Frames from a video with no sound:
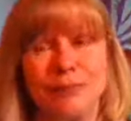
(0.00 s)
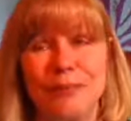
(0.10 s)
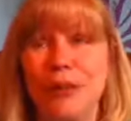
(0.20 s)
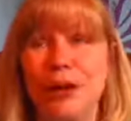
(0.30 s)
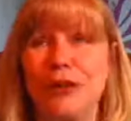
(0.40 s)

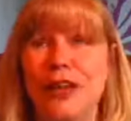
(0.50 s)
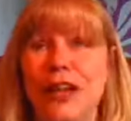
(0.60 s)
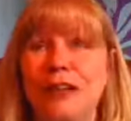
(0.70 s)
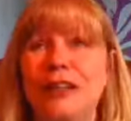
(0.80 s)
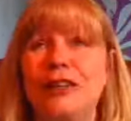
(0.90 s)
better
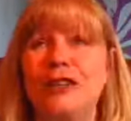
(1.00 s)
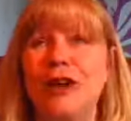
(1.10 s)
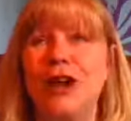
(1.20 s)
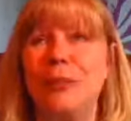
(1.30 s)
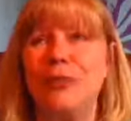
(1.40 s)
yet, get your
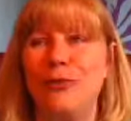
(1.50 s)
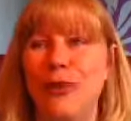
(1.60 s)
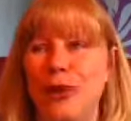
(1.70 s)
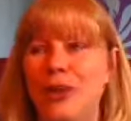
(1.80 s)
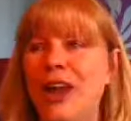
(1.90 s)
cup of
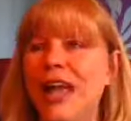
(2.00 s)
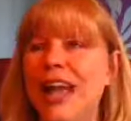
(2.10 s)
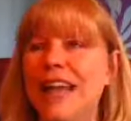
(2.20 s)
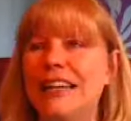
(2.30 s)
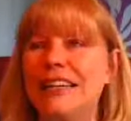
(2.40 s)
water.
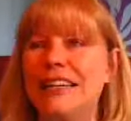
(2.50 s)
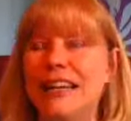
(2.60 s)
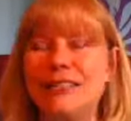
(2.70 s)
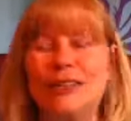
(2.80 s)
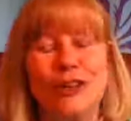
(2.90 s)
And
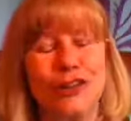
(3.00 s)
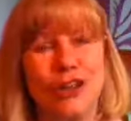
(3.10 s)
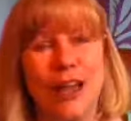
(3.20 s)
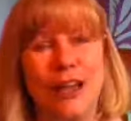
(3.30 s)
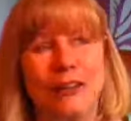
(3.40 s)
let's
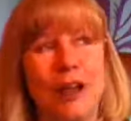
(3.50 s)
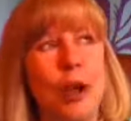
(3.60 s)
chat